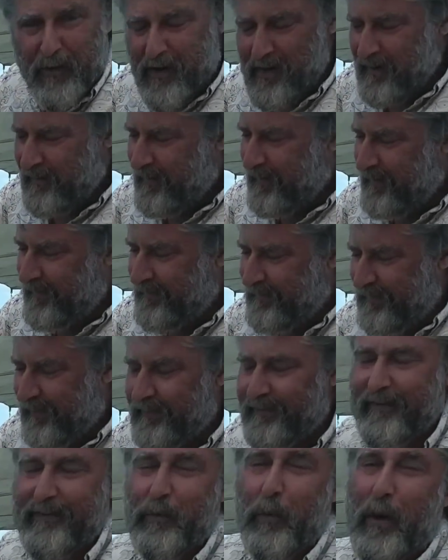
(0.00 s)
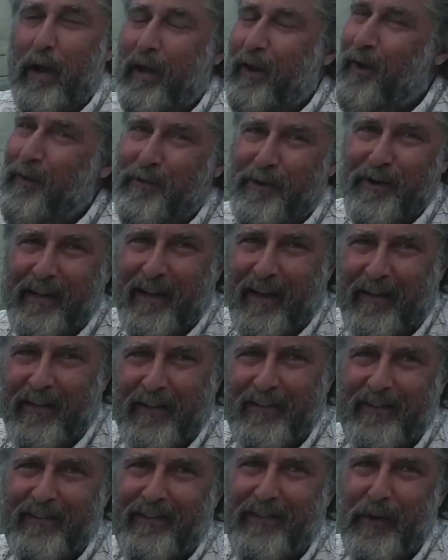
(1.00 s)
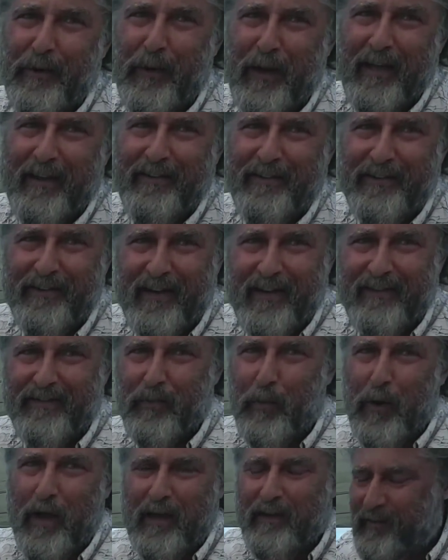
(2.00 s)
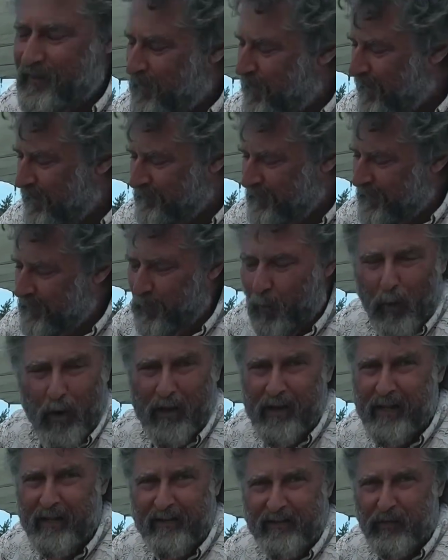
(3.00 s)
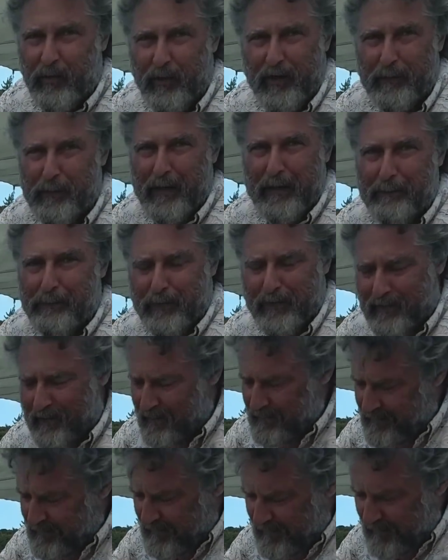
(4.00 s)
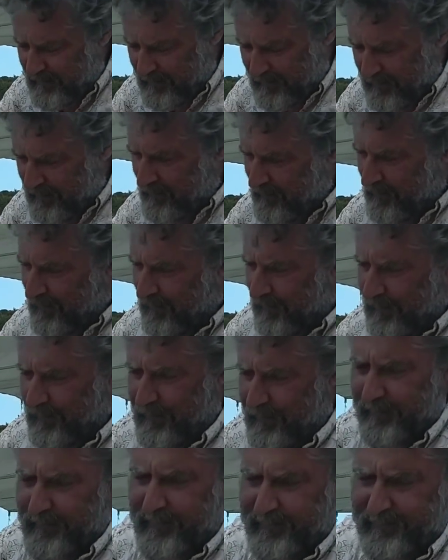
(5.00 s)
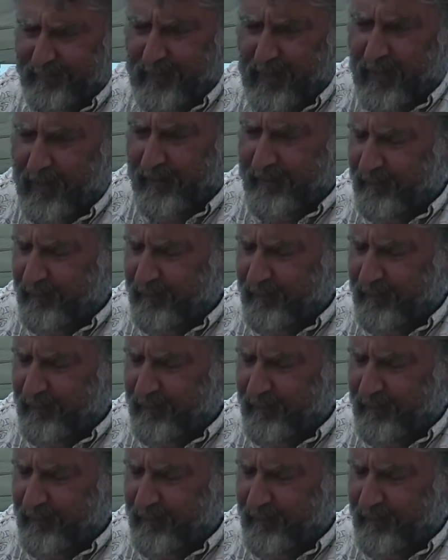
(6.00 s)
is two inch. It's way too heavy. One inch would have been plenty. Uh, this stock is just more than necessary.